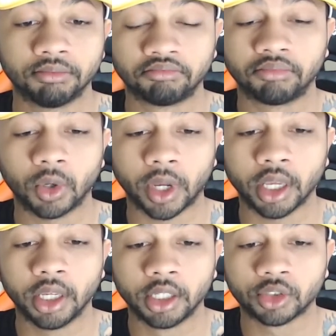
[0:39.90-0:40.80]
Okay,
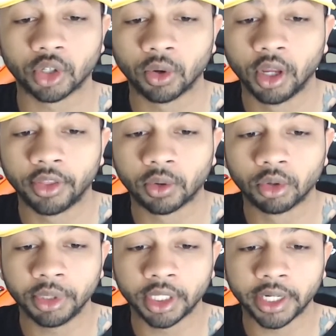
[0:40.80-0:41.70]
so there
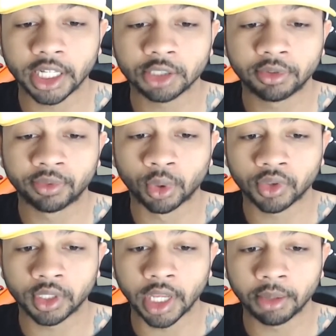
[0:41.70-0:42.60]
will be an announcement for
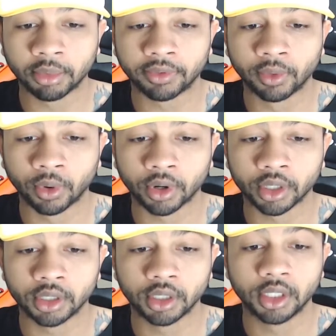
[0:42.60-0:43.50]
it the day before.
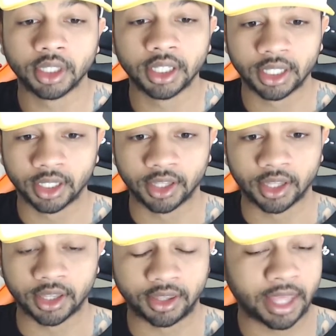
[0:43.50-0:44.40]

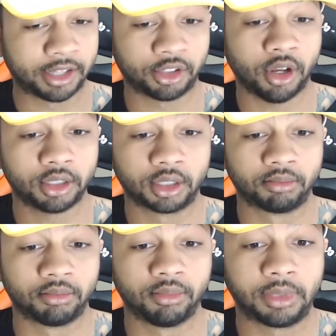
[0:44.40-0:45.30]
That's awesome.
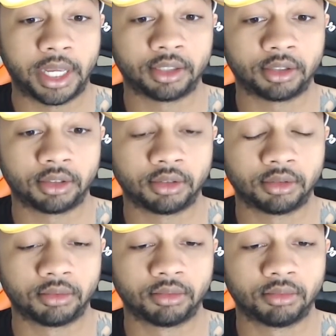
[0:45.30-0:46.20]
That's...
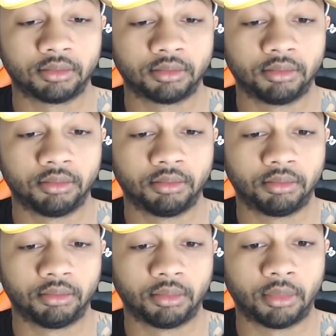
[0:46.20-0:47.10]

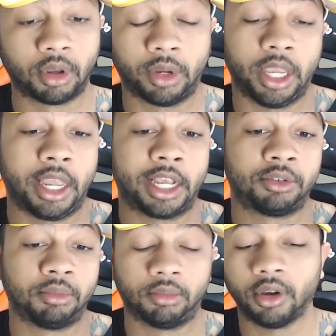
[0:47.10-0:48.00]
okay, I
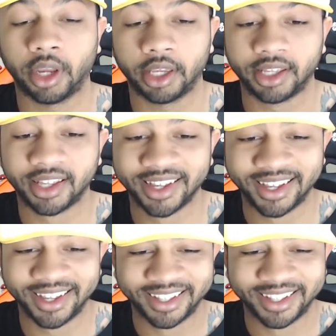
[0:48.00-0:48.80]
guess... okay.